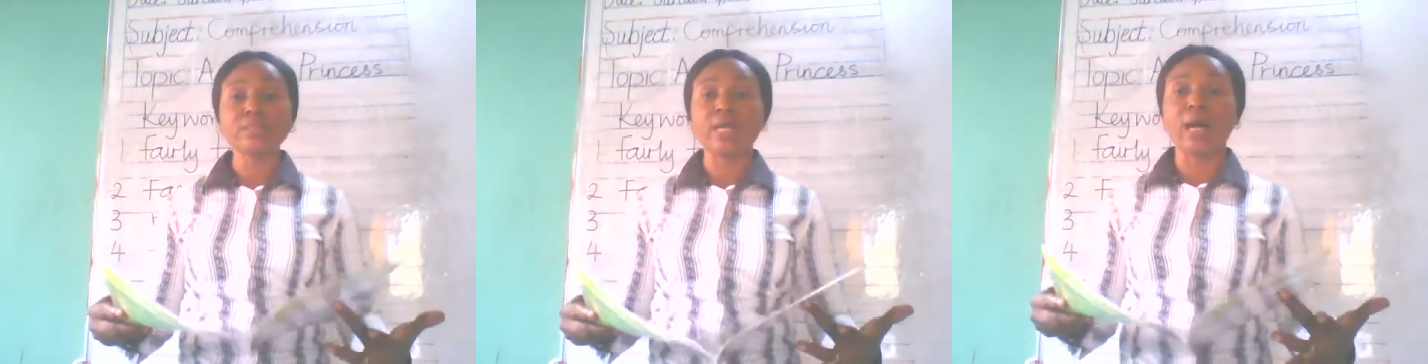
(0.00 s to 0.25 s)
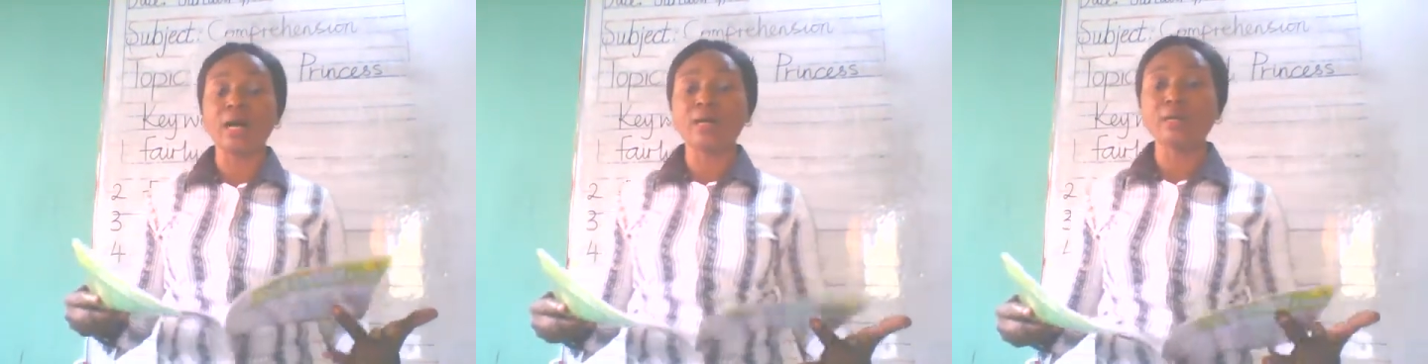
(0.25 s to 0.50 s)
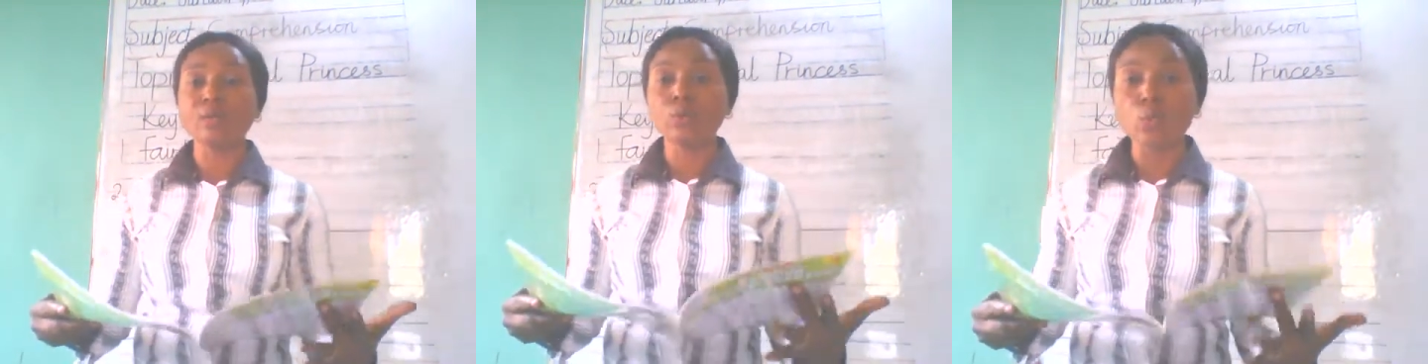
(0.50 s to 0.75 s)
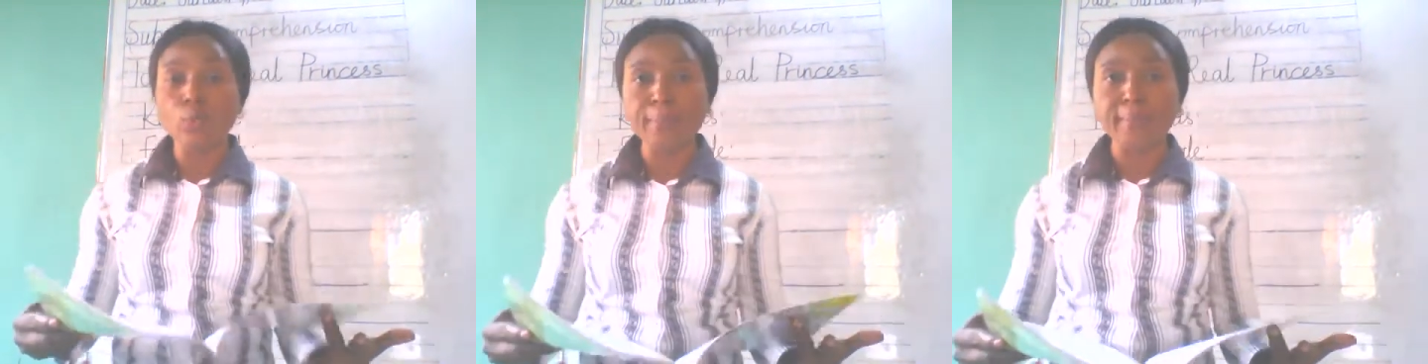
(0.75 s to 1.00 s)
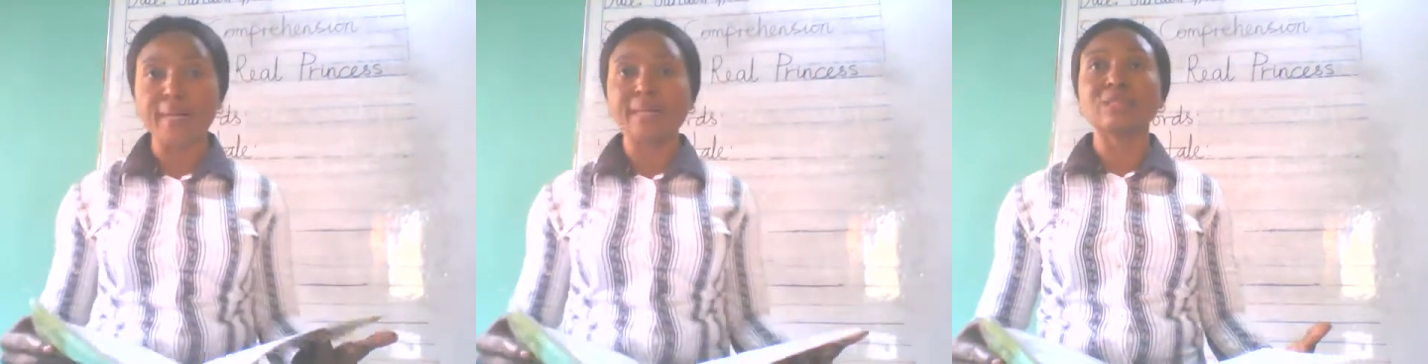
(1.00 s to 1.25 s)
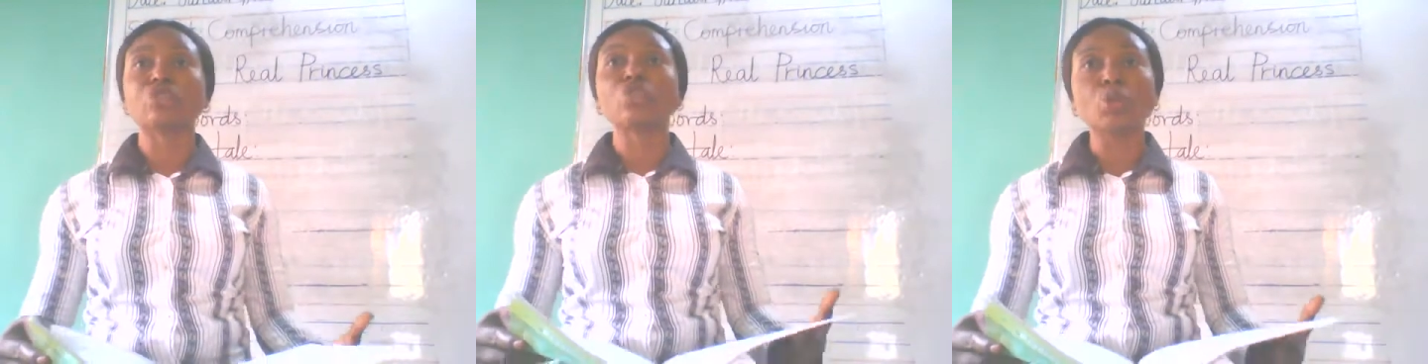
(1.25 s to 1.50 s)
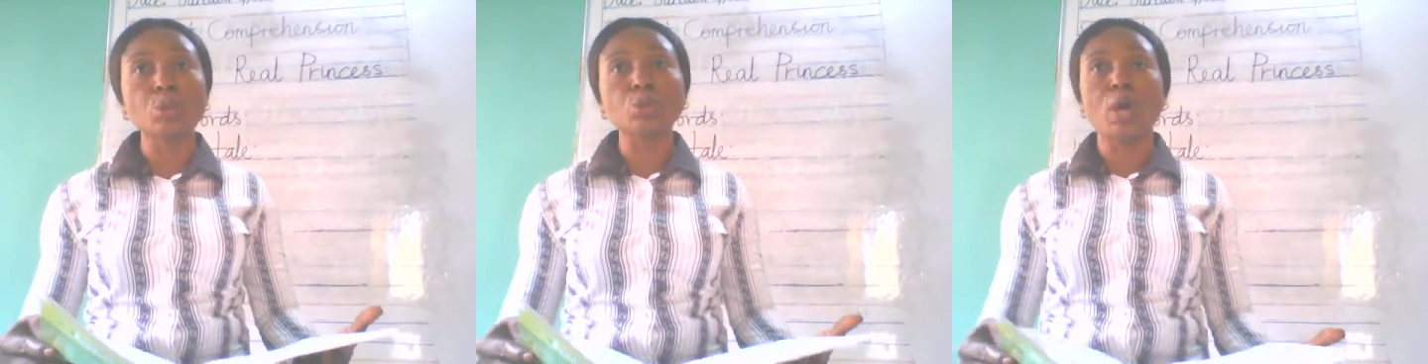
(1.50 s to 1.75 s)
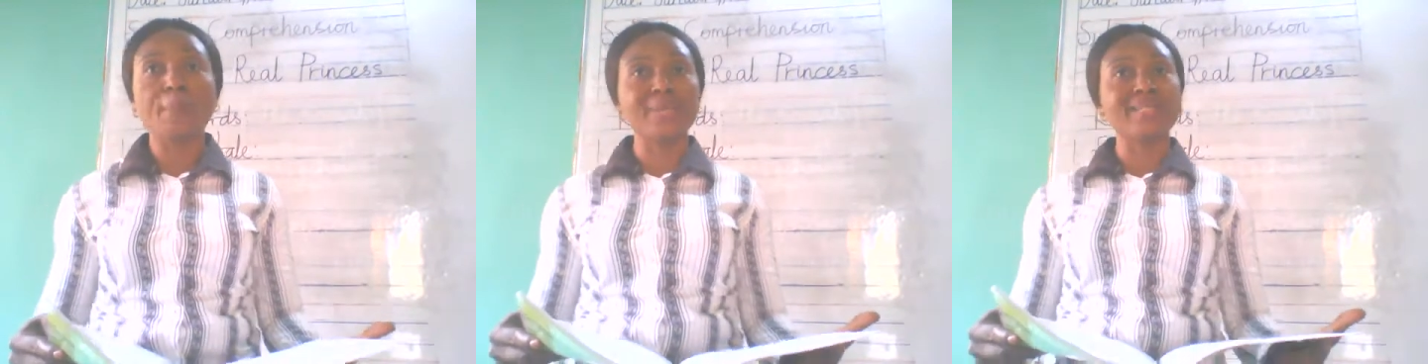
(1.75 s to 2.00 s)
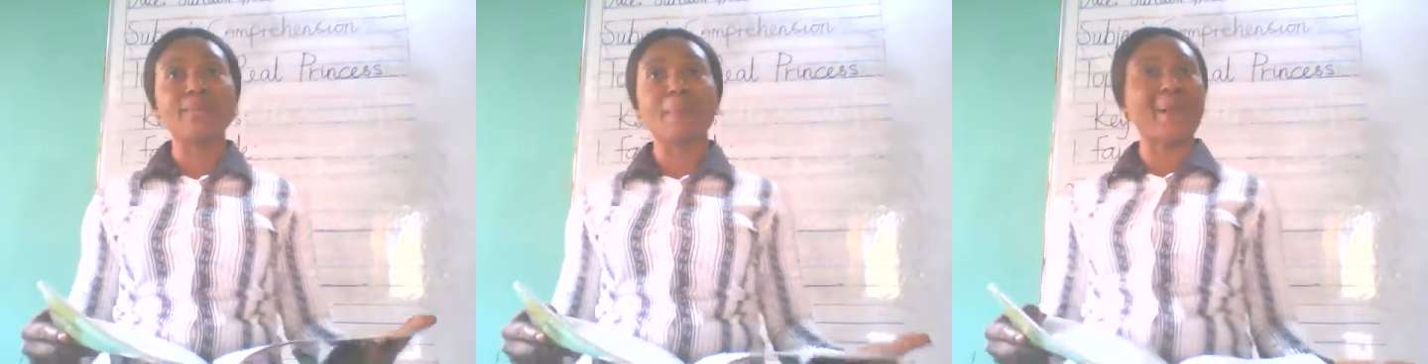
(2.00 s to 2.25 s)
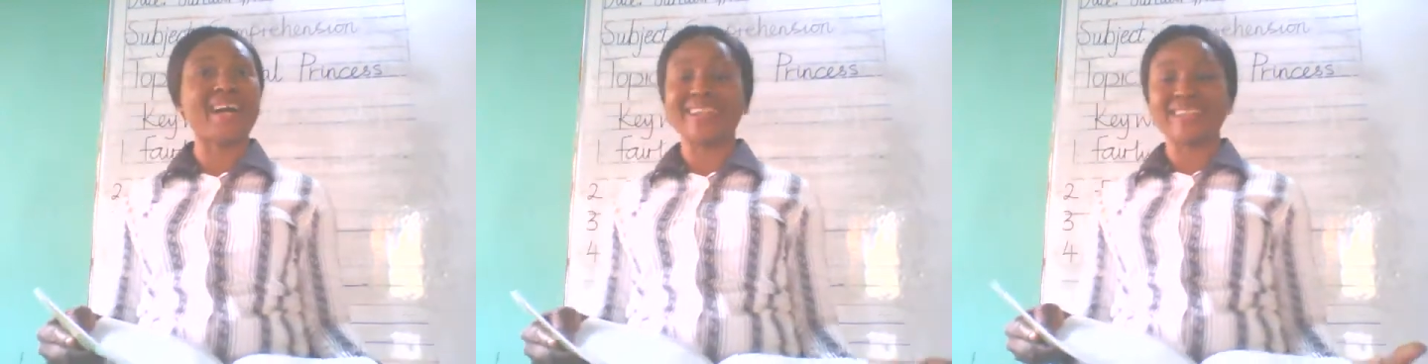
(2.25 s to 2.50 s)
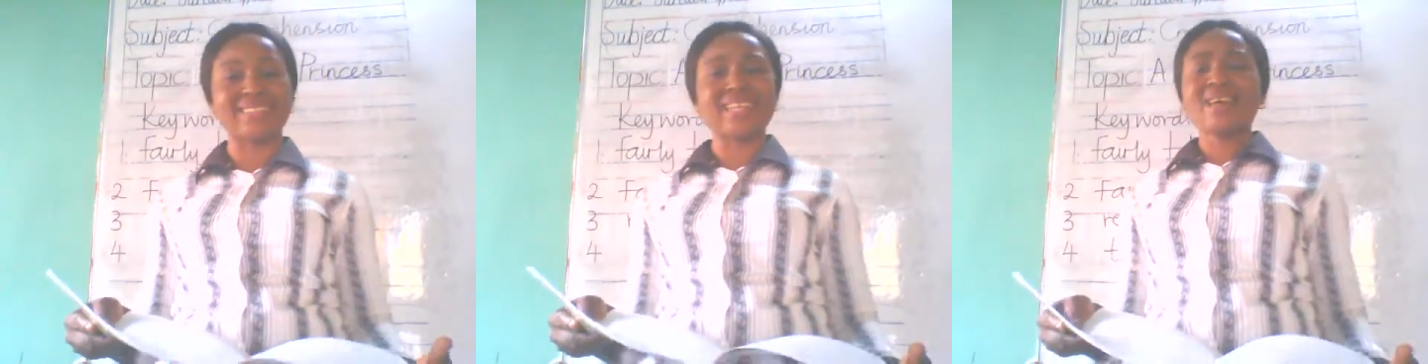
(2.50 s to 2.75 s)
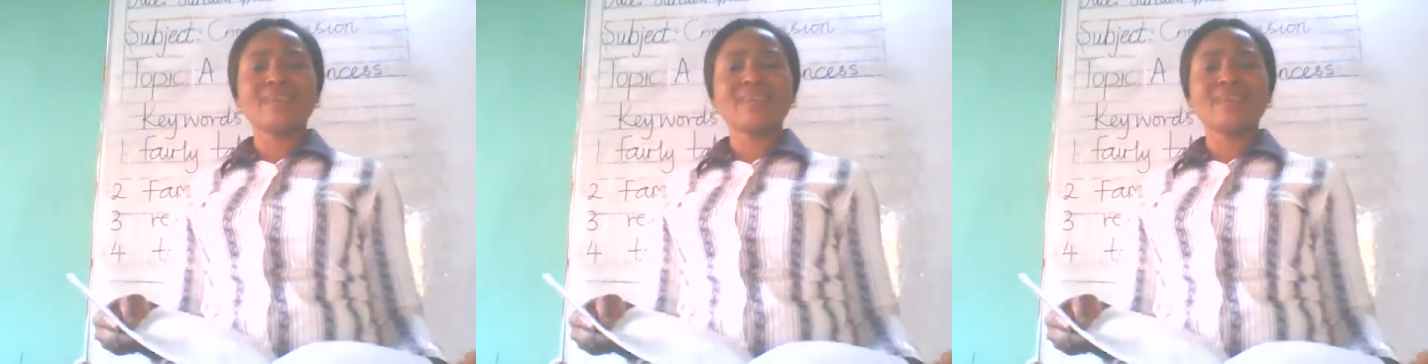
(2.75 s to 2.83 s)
young woman showed up in the palace.